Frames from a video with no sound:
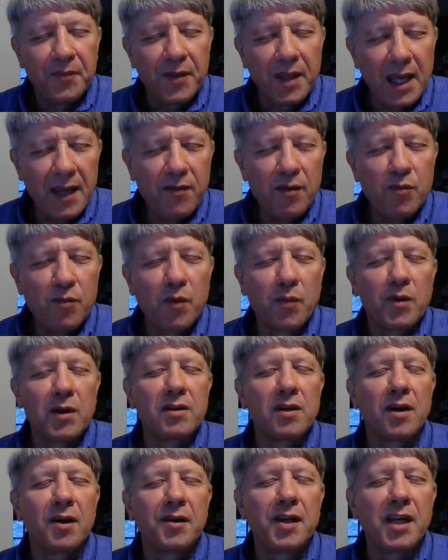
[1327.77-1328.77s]
Even when we're
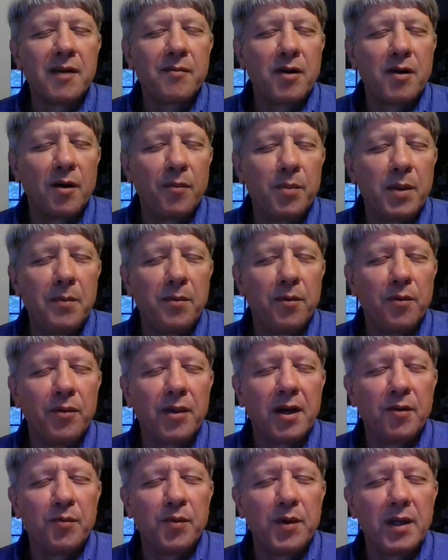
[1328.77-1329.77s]
talking about people
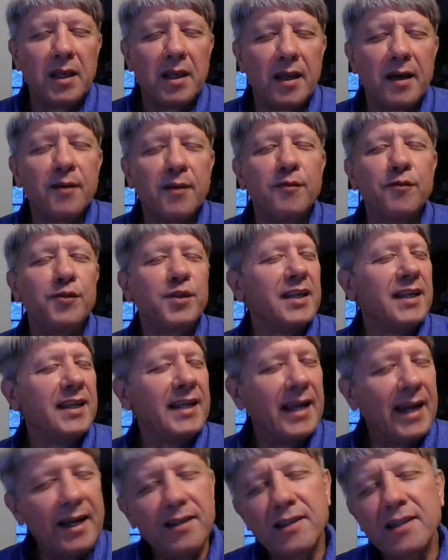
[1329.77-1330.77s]
that we love to
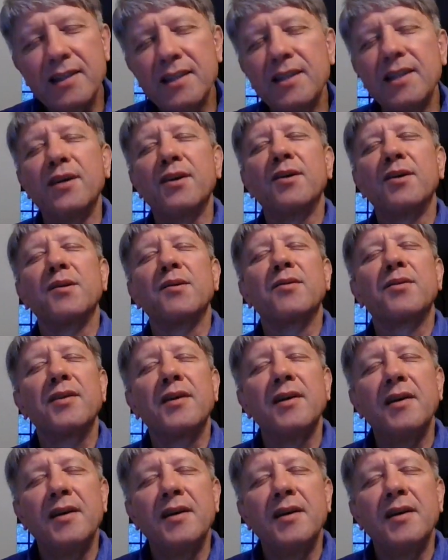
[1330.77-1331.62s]
the ends of the earth,